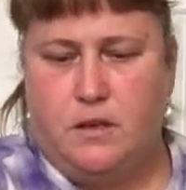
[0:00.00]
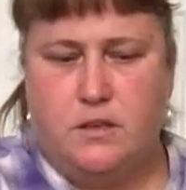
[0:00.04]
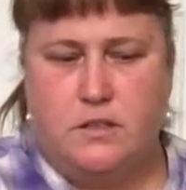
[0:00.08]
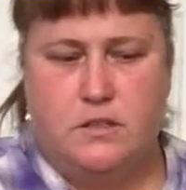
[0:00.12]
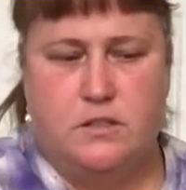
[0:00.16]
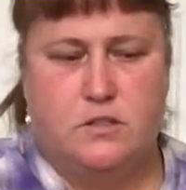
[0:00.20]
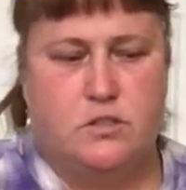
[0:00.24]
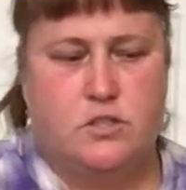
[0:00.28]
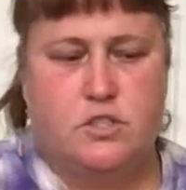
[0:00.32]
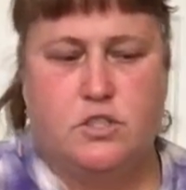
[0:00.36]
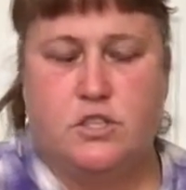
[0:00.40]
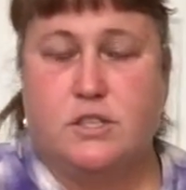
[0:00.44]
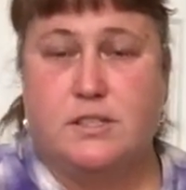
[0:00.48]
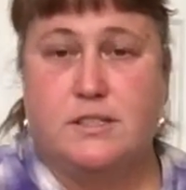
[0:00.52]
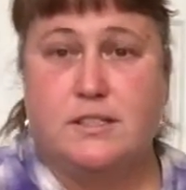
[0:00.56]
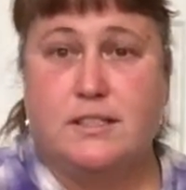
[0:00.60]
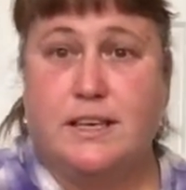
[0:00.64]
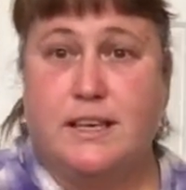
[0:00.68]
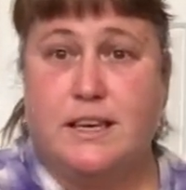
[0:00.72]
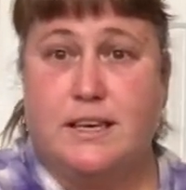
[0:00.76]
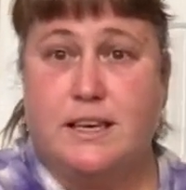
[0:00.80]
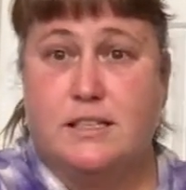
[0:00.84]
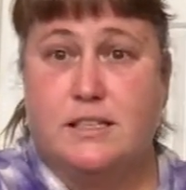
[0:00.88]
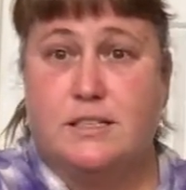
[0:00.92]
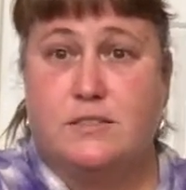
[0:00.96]
So it's just
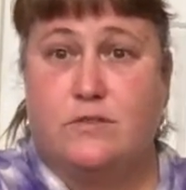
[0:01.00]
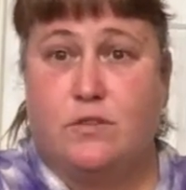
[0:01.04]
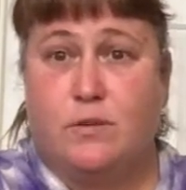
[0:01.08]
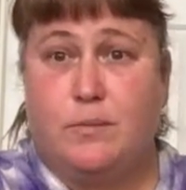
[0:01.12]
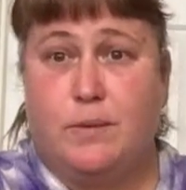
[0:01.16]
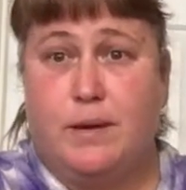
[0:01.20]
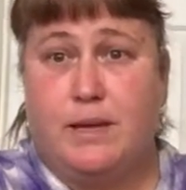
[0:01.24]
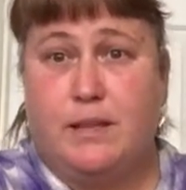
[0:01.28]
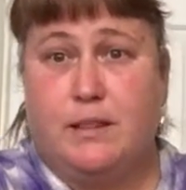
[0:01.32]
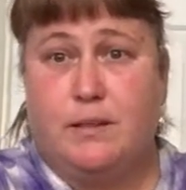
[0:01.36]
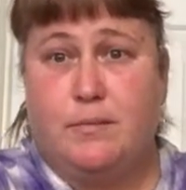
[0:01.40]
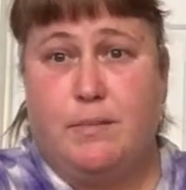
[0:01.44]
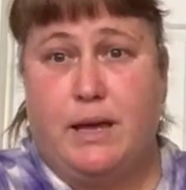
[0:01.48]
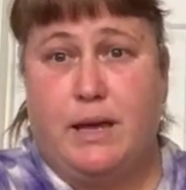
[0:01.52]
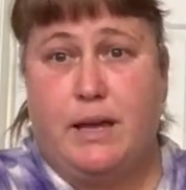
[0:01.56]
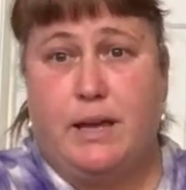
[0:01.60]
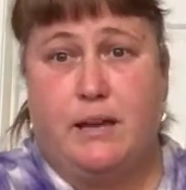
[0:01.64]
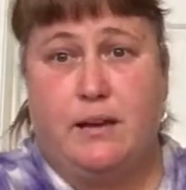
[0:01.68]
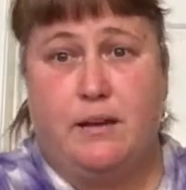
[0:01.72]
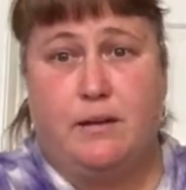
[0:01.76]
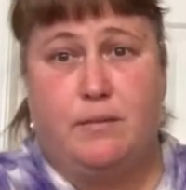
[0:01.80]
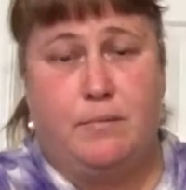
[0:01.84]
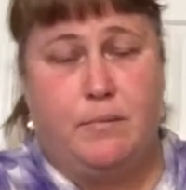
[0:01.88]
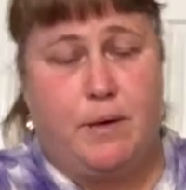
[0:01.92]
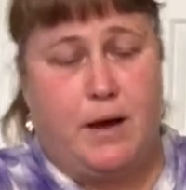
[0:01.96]
keys for me in the
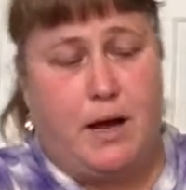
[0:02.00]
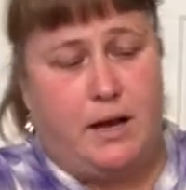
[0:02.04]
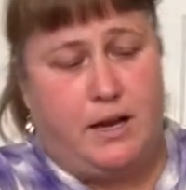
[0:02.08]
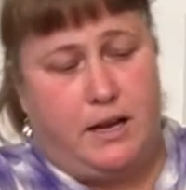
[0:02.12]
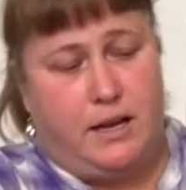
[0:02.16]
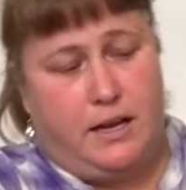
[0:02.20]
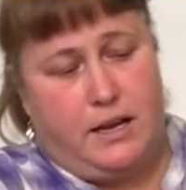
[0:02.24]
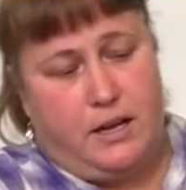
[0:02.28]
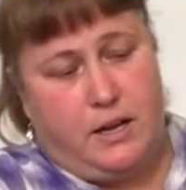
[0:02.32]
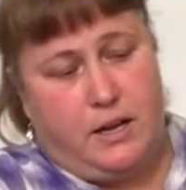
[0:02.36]
main pocket